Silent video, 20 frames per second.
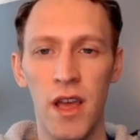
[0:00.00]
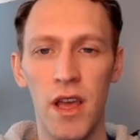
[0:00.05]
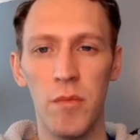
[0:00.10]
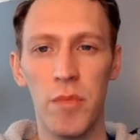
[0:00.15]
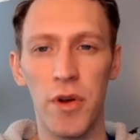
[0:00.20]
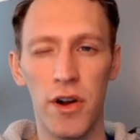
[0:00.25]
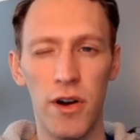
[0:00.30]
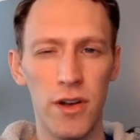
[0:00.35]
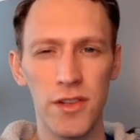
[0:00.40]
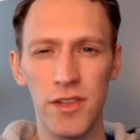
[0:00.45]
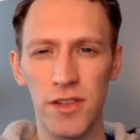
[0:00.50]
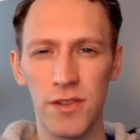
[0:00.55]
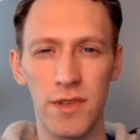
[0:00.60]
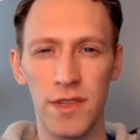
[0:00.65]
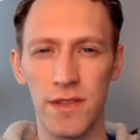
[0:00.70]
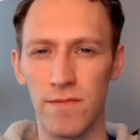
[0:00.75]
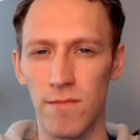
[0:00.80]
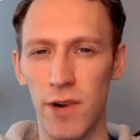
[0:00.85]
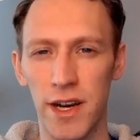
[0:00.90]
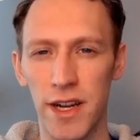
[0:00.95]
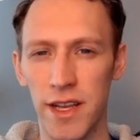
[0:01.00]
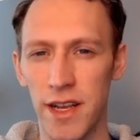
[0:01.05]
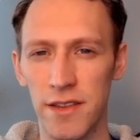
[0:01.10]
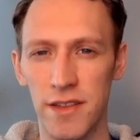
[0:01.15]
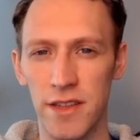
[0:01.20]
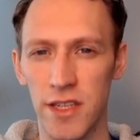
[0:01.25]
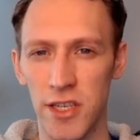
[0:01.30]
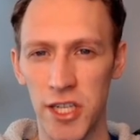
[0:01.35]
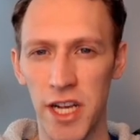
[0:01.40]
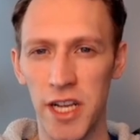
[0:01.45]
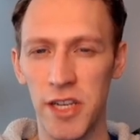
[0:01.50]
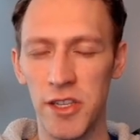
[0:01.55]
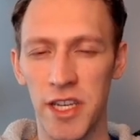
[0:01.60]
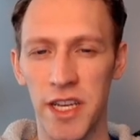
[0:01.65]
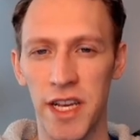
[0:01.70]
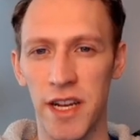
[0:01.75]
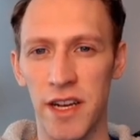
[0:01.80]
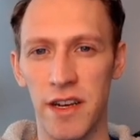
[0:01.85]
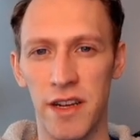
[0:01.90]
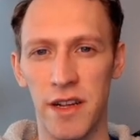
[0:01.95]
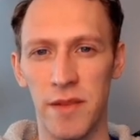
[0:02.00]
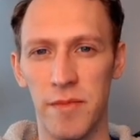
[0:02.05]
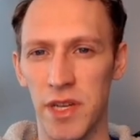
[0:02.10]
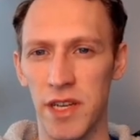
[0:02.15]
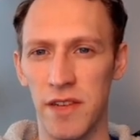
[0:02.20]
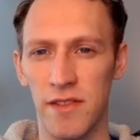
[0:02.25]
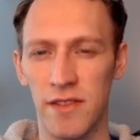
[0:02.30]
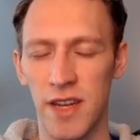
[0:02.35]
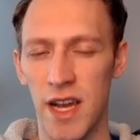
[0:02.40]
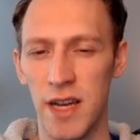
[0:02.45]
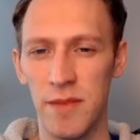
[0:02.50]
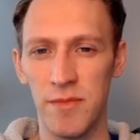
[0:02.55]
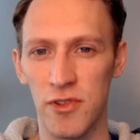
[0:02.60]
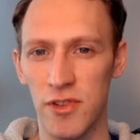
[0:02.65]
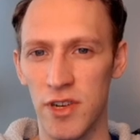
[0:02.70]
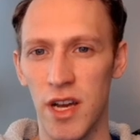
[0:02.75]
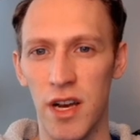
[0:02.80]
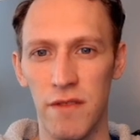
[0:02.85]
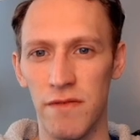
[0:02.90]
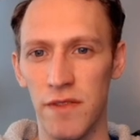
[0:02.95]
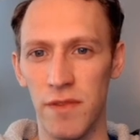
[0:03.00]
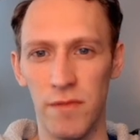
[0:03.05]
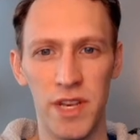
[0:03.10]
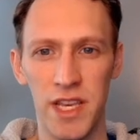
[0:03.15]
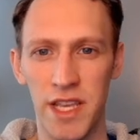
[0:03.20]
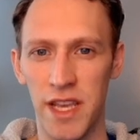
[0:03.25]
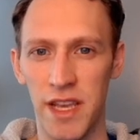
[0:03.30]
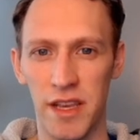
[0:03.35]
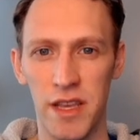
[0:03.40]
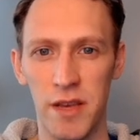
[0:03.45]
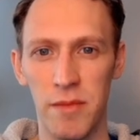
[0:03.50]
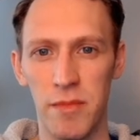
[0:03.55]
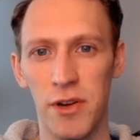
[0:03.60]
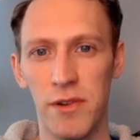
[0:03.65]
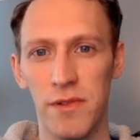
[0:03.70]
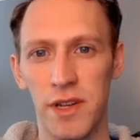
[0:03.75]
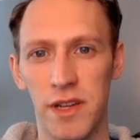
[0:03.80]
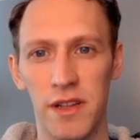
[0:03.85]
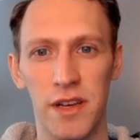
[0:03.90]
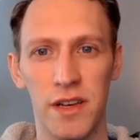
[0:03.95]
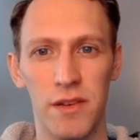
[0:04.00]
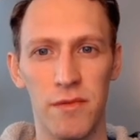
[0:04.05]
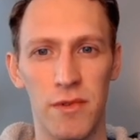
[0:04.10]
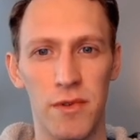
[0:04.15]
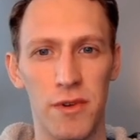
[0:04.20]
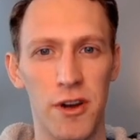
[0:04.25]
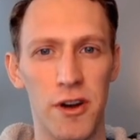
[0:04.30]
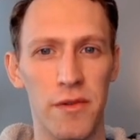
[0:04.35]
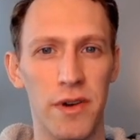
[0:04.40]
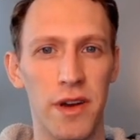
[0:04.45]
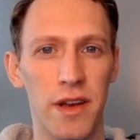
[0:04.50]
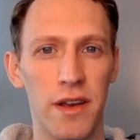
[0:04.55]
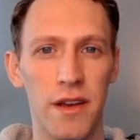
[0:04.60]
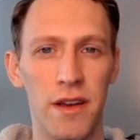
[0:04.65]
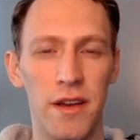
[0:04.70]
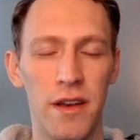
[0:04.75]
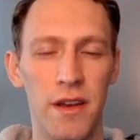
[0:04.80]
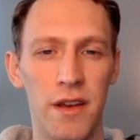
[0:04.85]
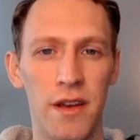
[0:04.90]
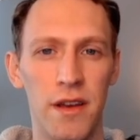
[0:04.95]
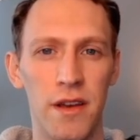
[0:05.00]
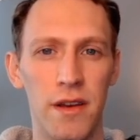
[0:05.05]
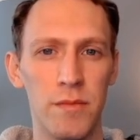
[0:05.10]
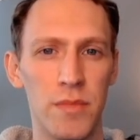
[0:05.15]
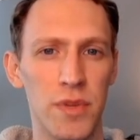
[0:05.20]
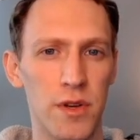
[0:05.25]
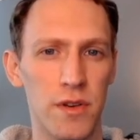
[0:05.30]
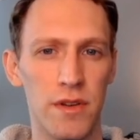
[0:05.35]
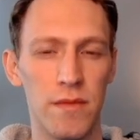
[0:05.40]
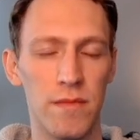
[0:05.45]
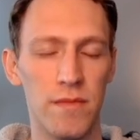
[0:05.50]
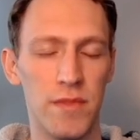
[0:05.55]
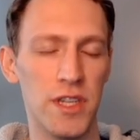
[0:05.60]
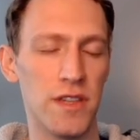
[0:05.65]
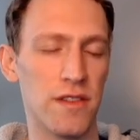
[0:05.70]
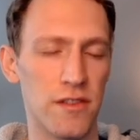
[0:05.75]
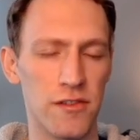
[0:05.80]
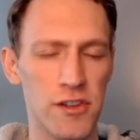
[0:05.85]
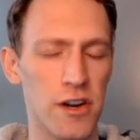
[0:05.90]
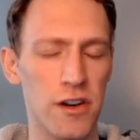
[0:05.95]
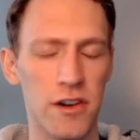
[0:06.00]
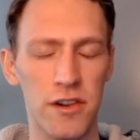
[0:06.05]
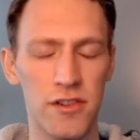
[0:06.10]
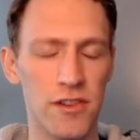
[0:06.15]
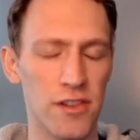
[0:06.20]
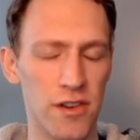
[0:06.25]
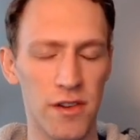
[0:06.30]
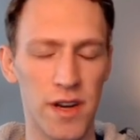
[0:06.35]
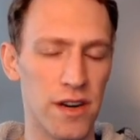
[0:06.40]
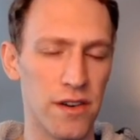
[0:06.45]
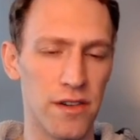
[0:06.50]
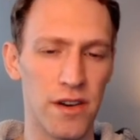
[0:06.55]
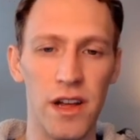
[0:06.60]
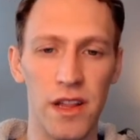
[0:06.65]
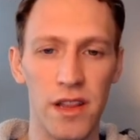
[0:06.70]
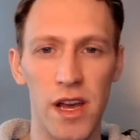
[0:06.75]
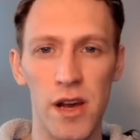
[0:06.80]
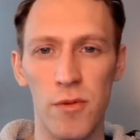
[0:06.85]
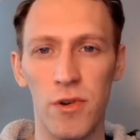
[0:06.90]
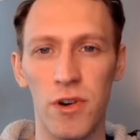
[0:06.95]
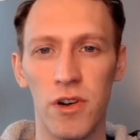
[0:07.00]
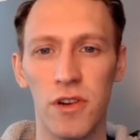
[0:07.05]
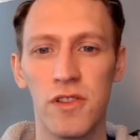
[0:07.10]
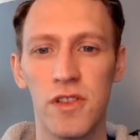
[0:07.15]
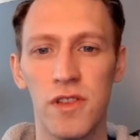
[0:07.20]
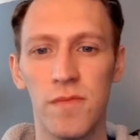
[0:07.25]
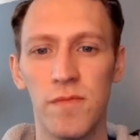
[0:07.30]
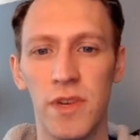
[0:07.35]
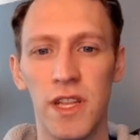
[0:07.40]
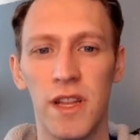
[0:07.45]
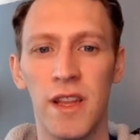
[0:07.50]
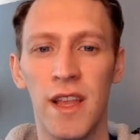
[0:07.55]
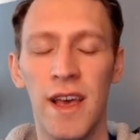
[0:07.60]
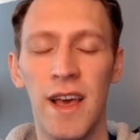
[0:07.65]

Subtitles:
but also is running as the change candidate because times are tough and we can't keep going like we're going. But she's in charge, so I don't know how that works. But